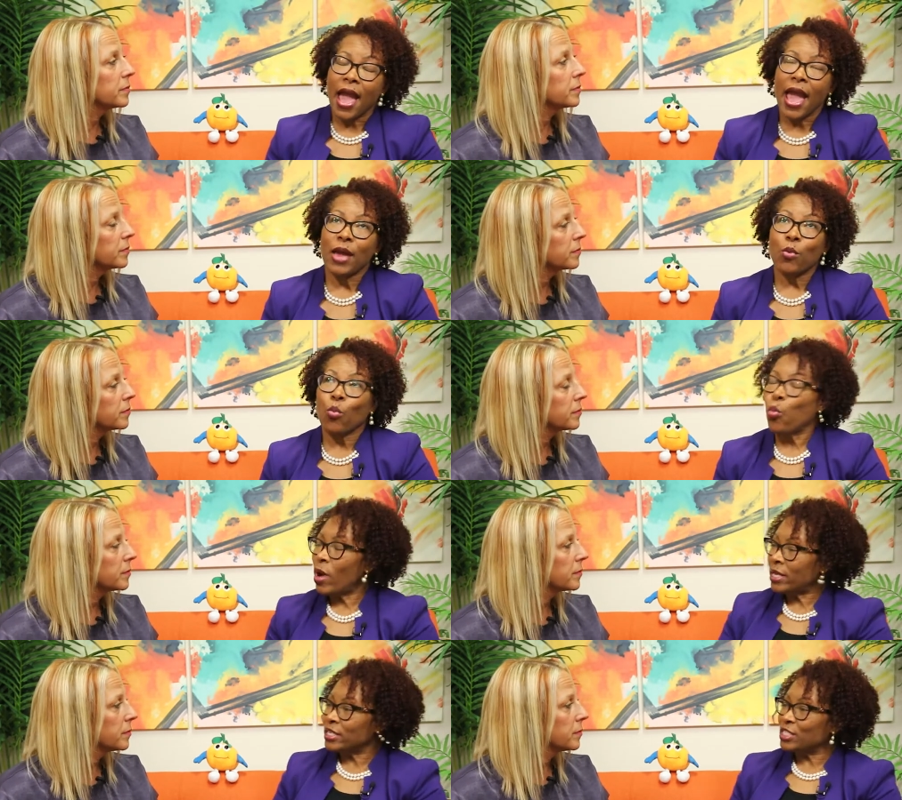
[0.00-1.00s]
Speaker 1: And
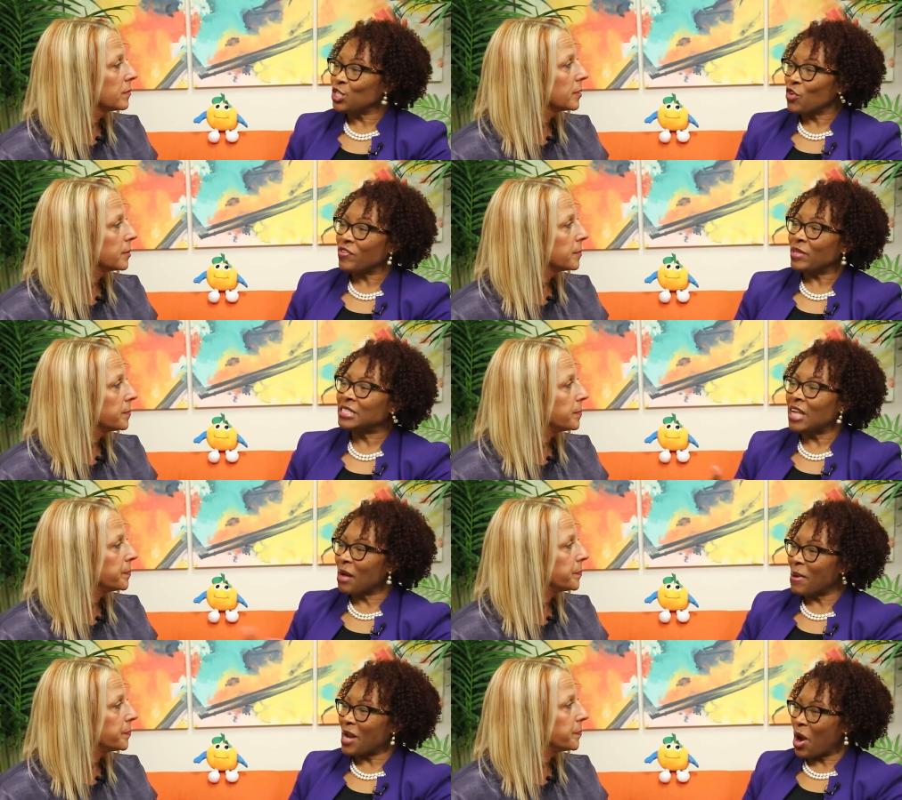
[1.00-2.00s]
what service, let's
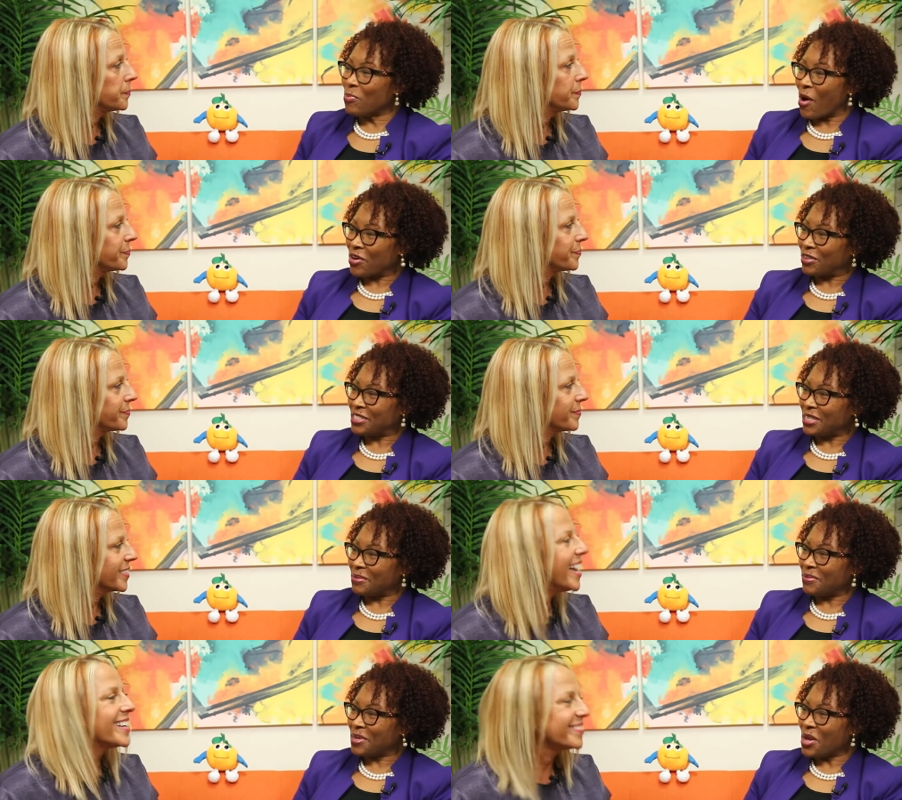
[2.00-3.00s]
talk about our
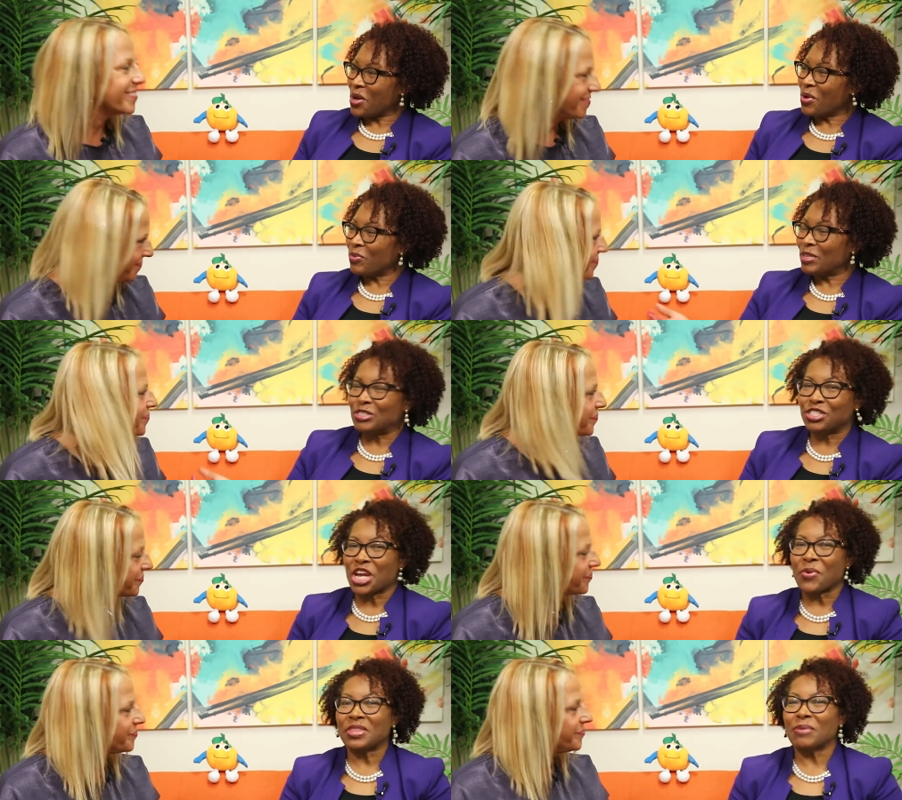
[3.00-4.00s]
partnership. Yeah. yeah. Uh, would you
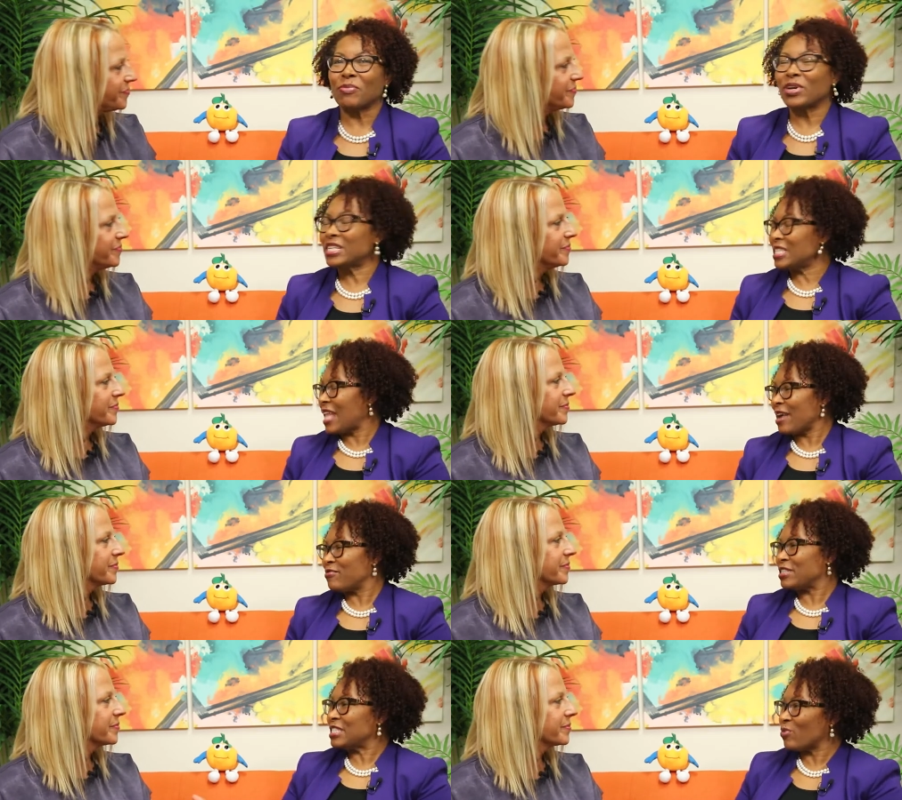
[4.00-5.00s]
share with them what is it like
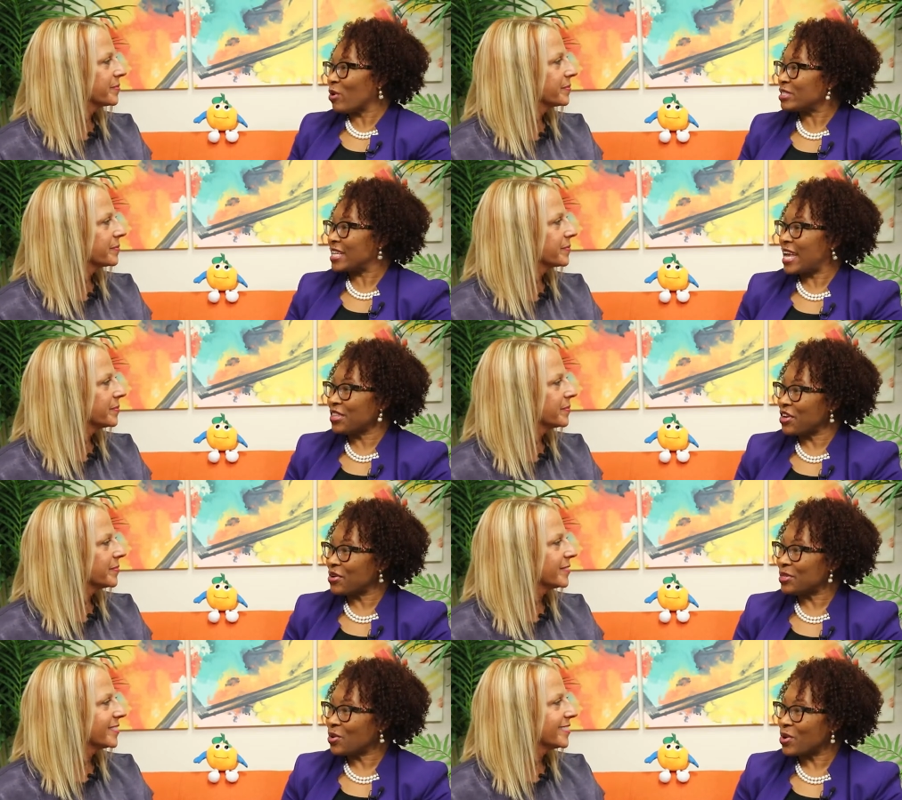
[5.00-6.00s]
for us to work together here
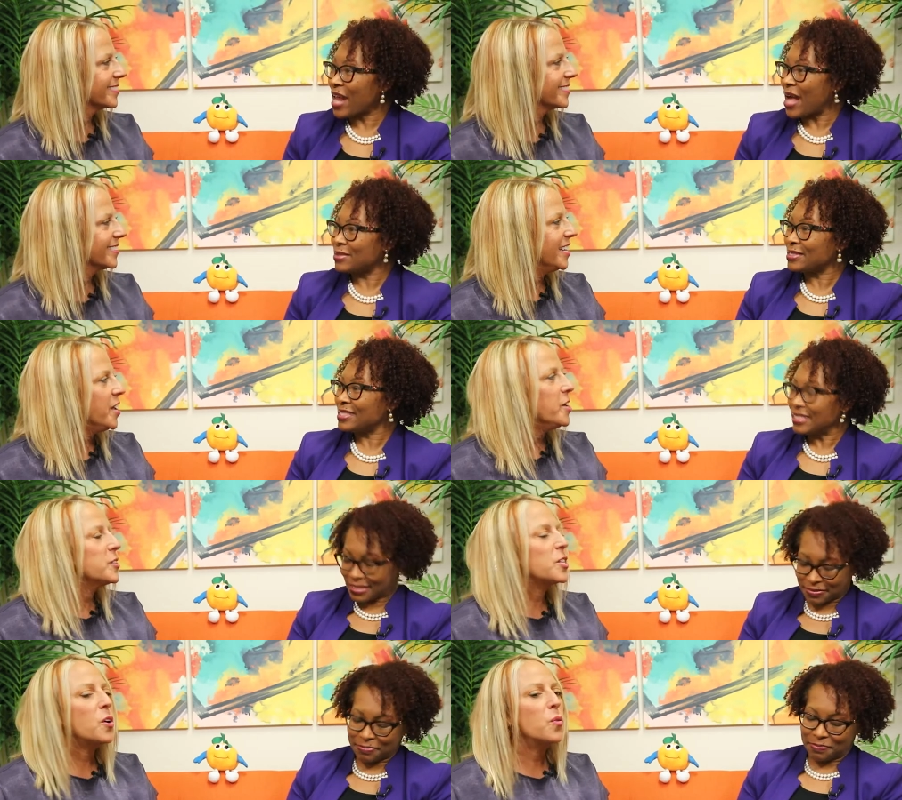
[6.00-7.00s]
in the
Speaker 2: courthouse?
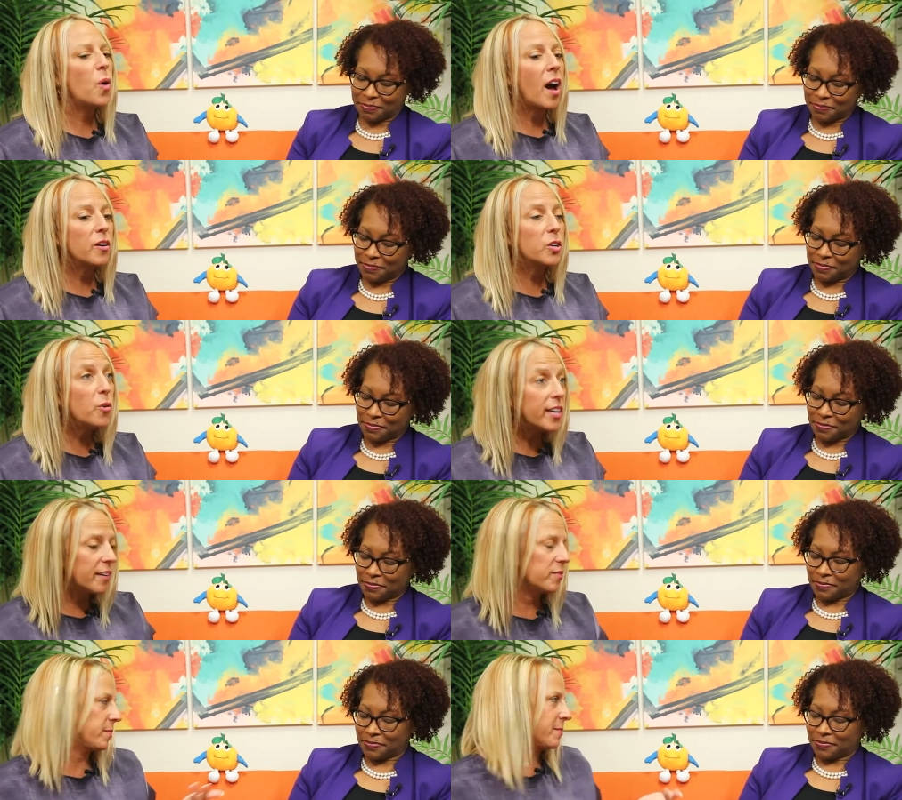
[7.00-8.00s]
So our
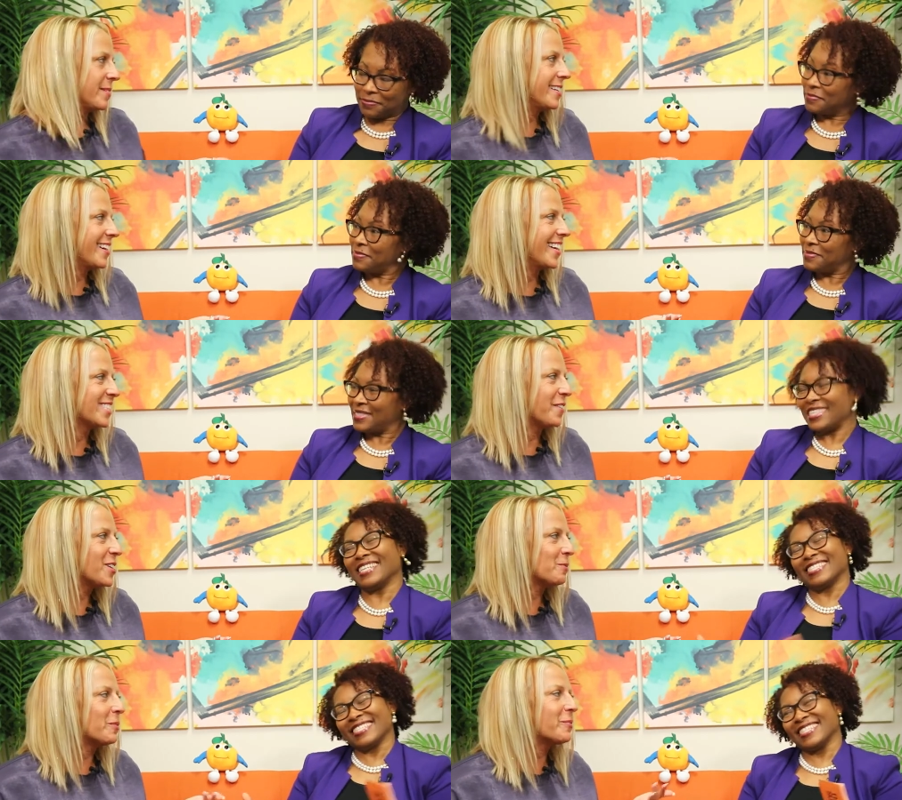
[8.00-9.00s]
courthouse, I mean, as
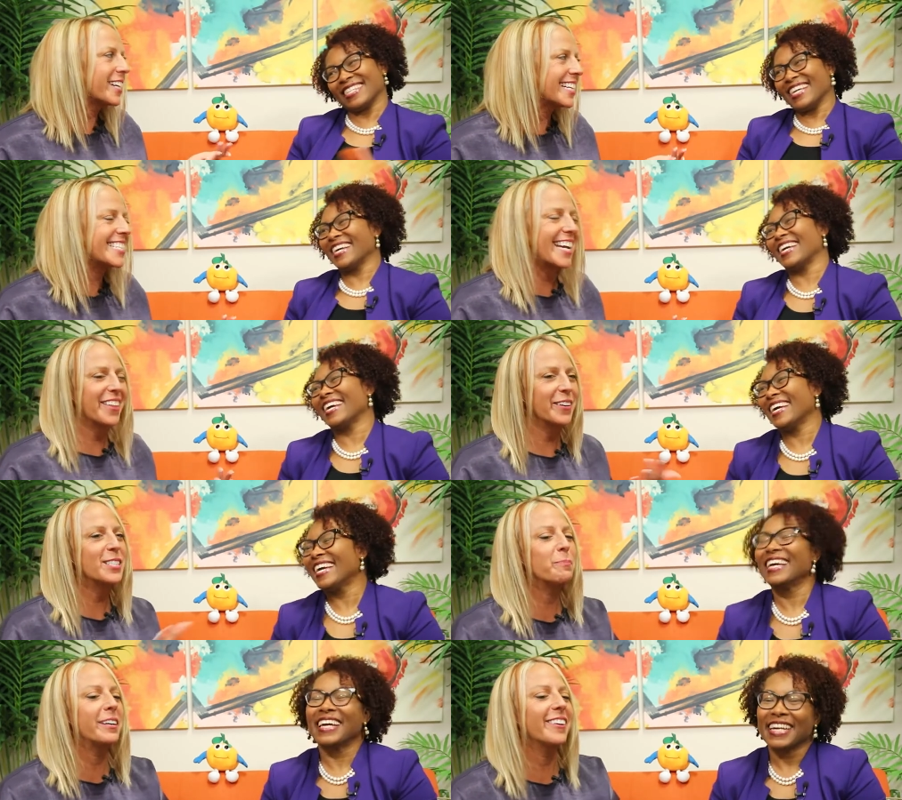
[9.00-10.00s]
far as when we're working together,
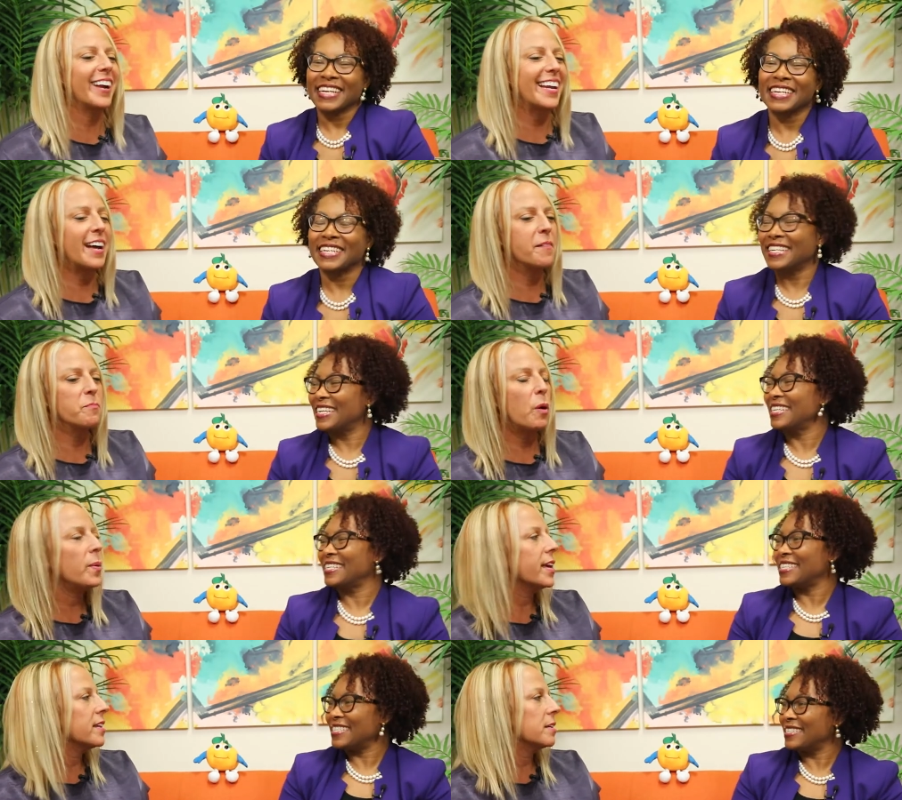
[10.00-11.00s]
it's pretty great. Um, what
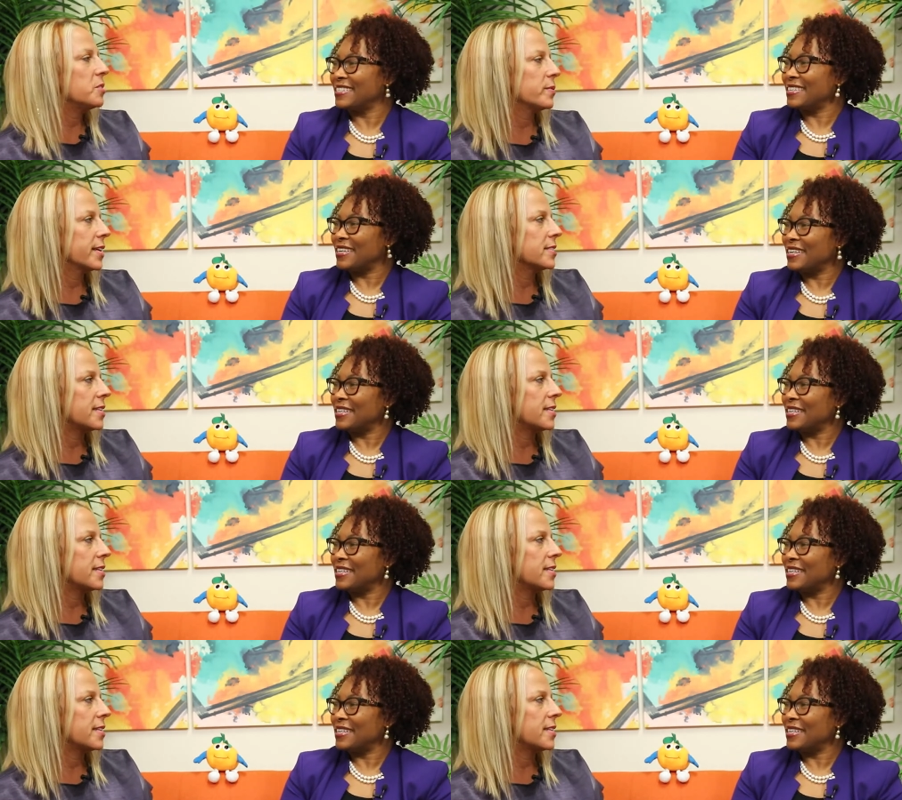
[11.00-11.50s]
we end up doing is